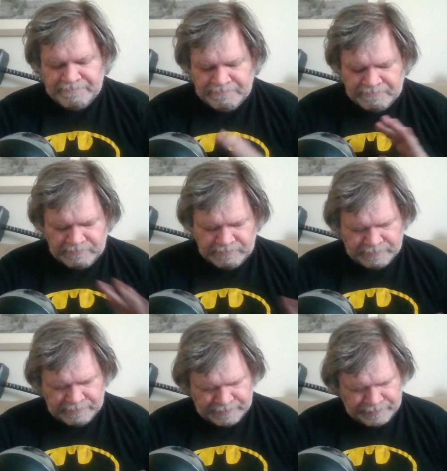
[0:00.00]

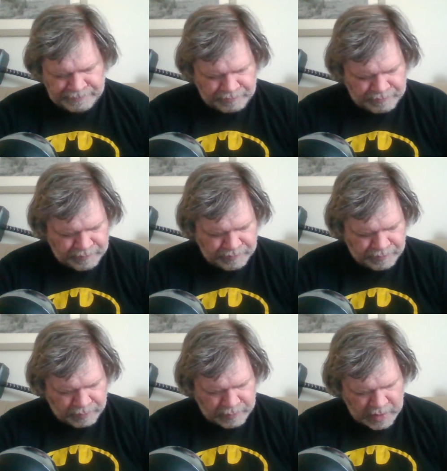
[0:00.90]

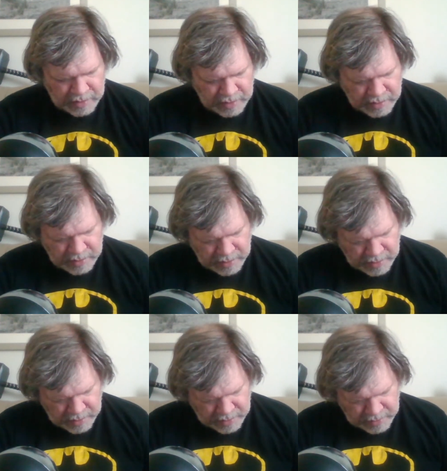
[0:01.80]
[no speech]